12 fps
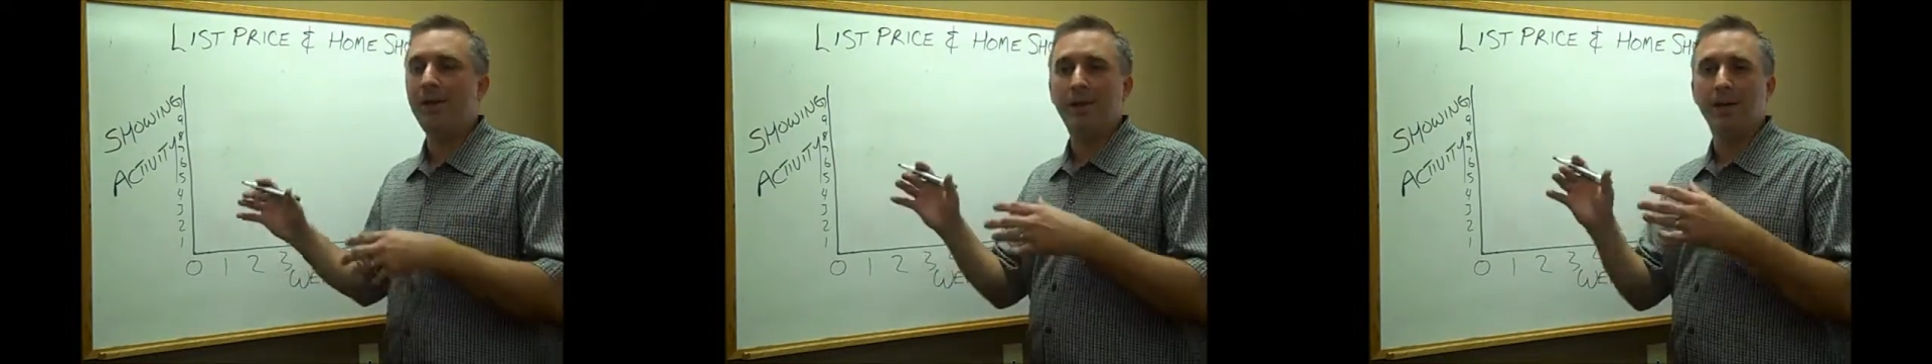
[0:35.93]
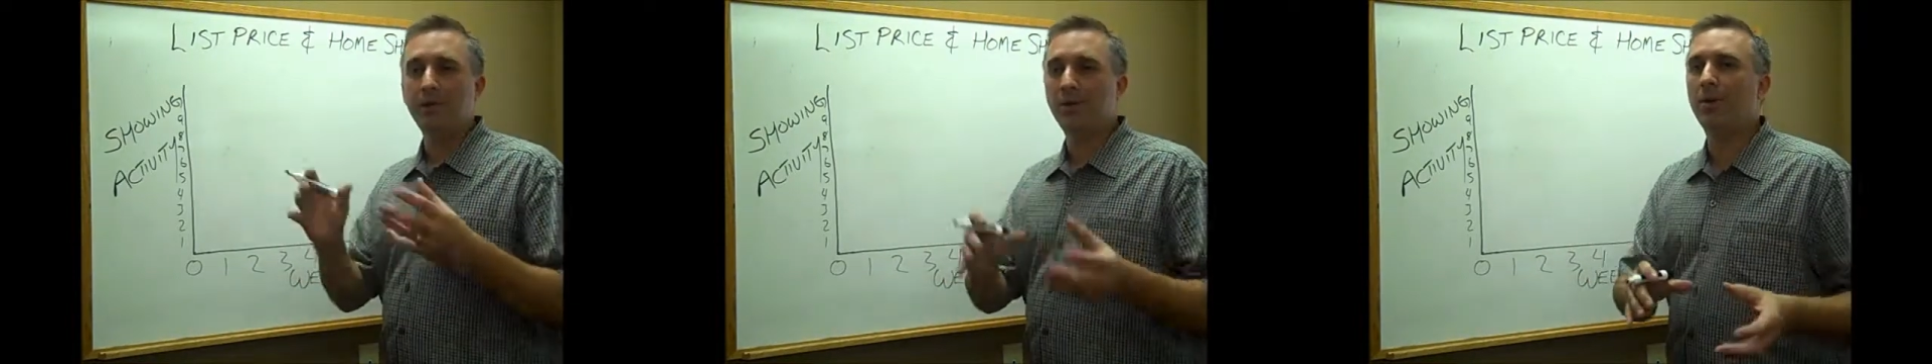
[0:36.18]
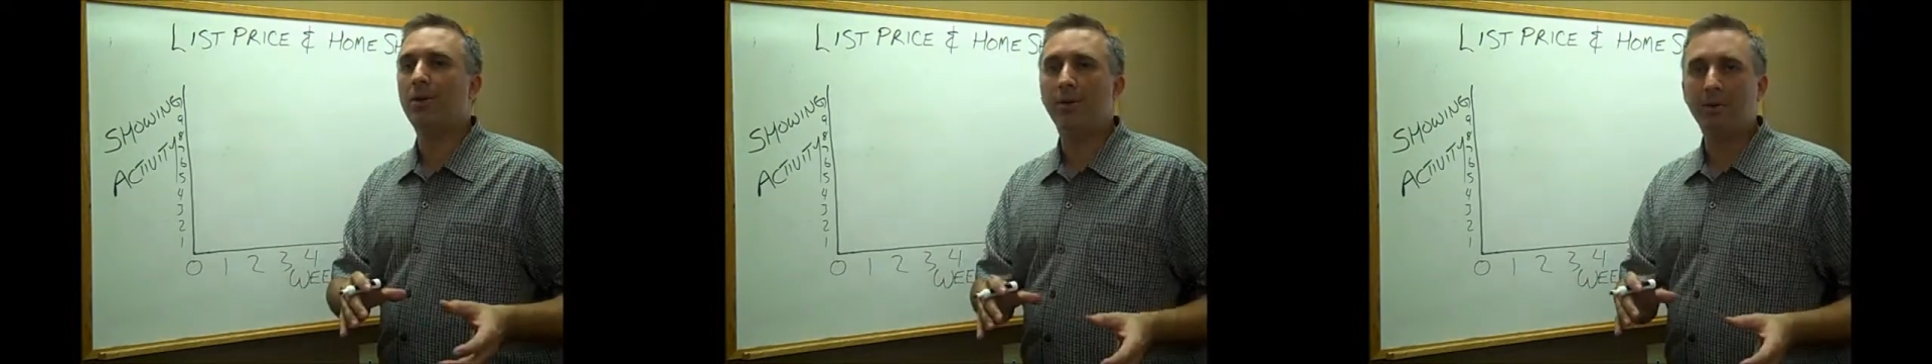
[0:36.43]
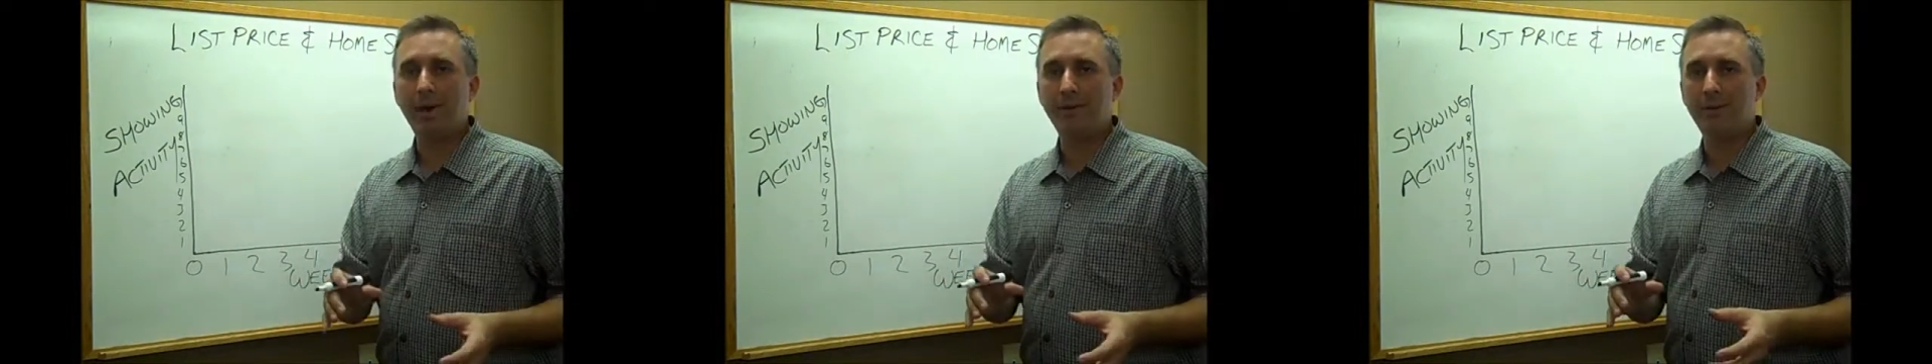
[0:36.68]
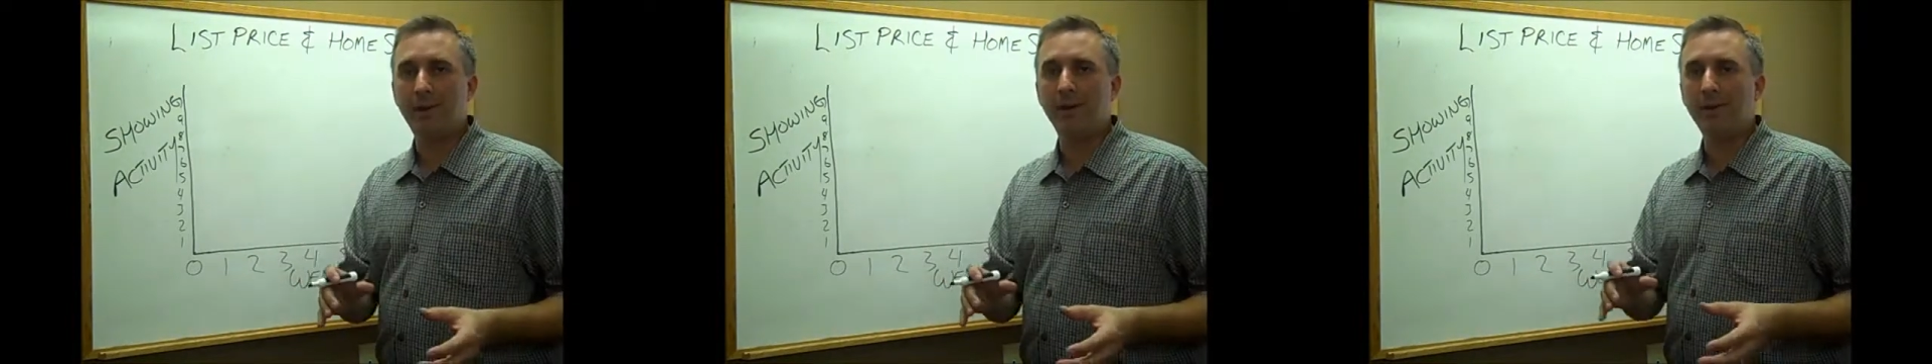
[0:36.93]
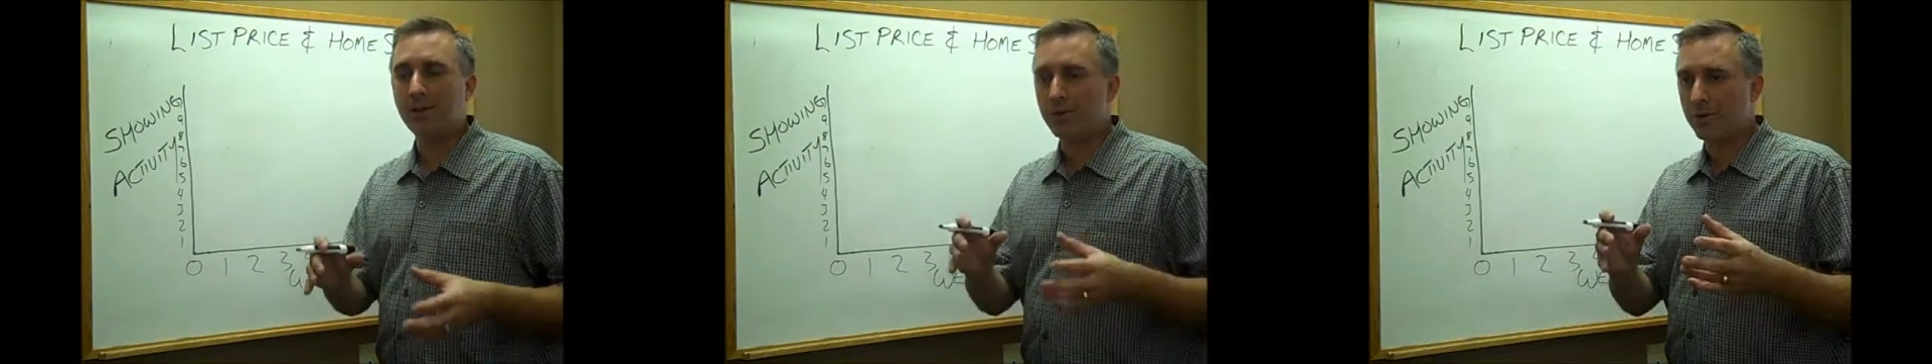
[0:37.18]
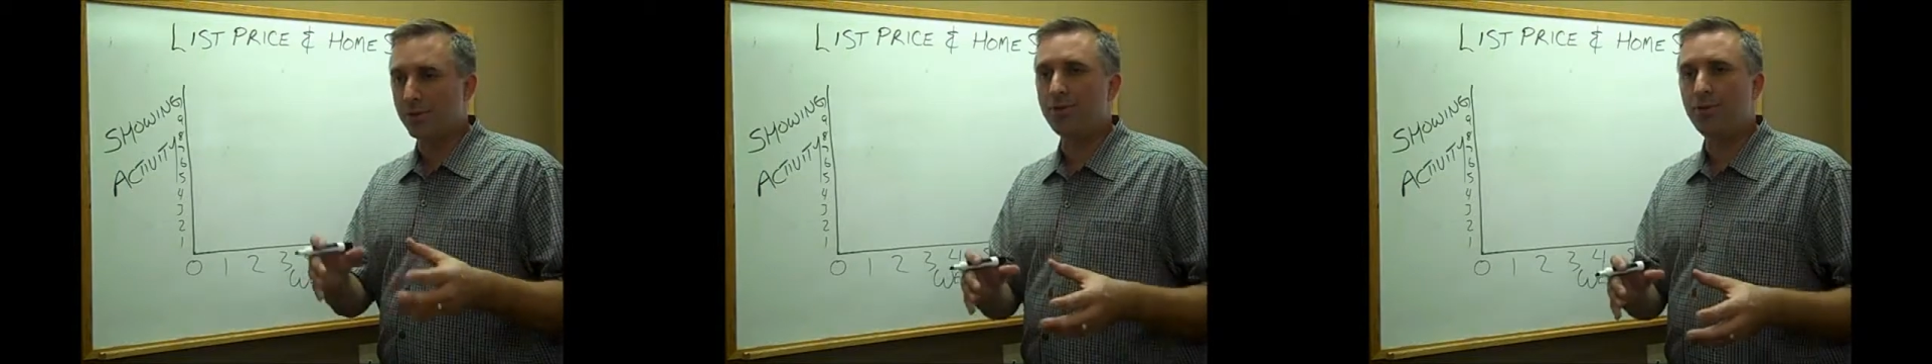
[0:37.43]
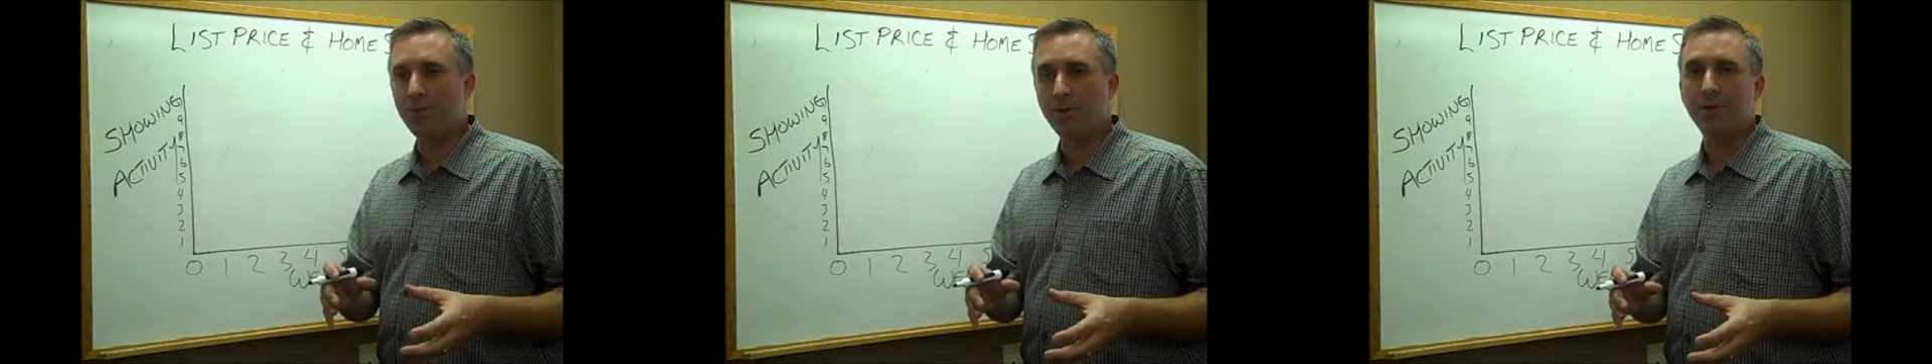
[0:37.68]
and you want to go right there and you search
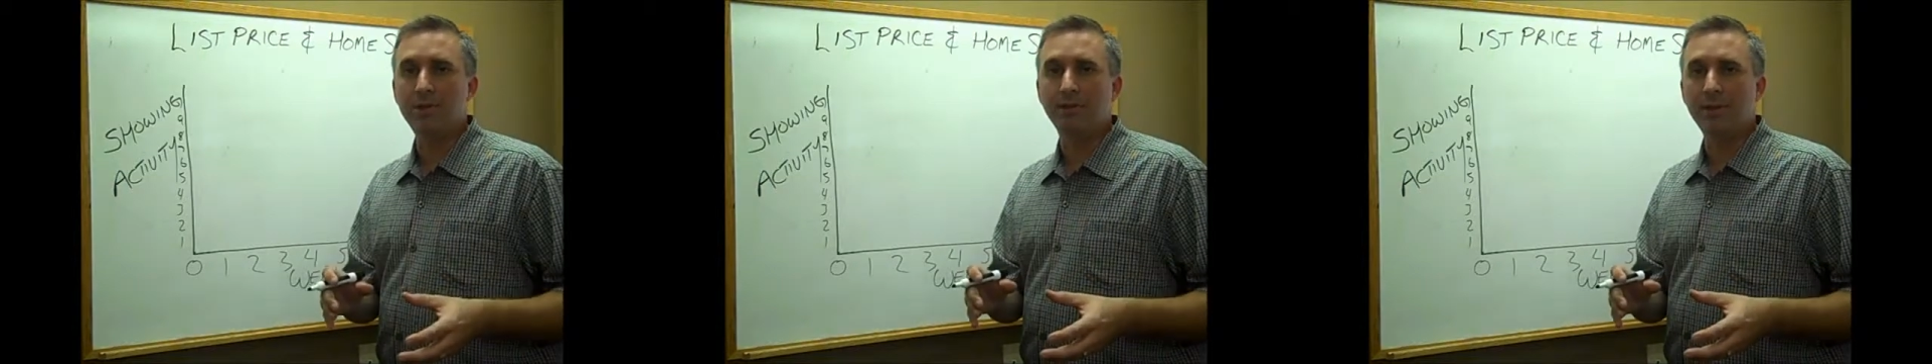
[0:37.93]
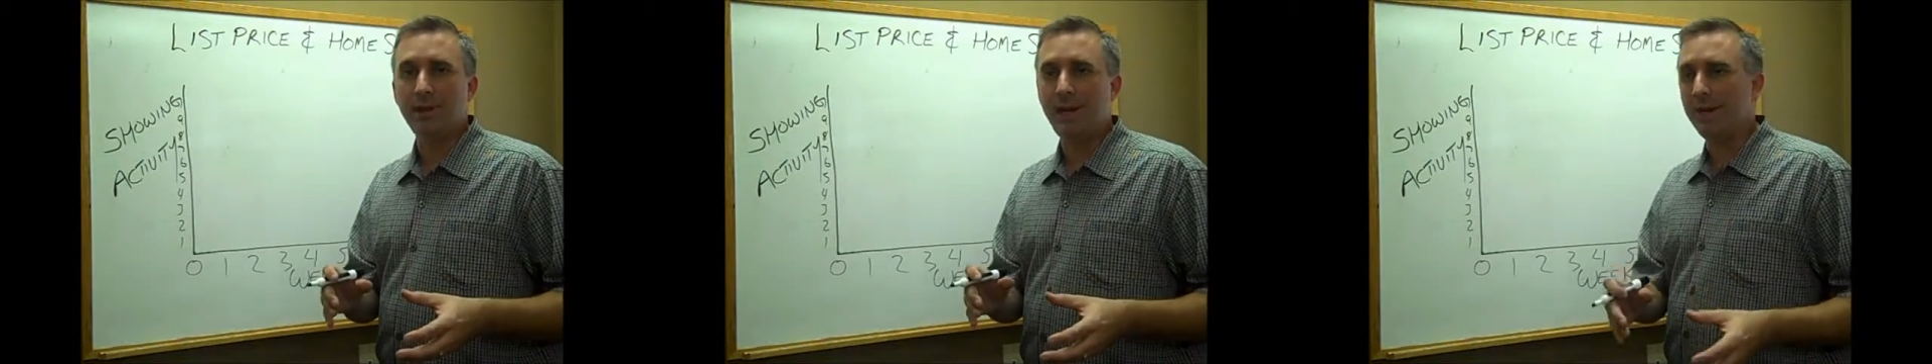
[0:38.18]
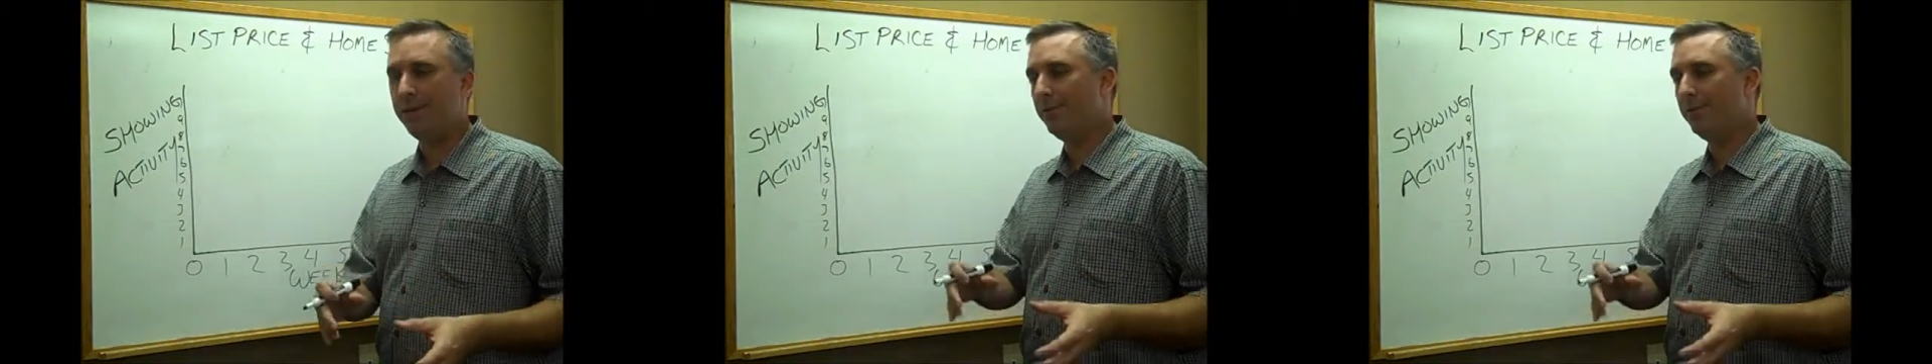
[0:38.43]
through those every day.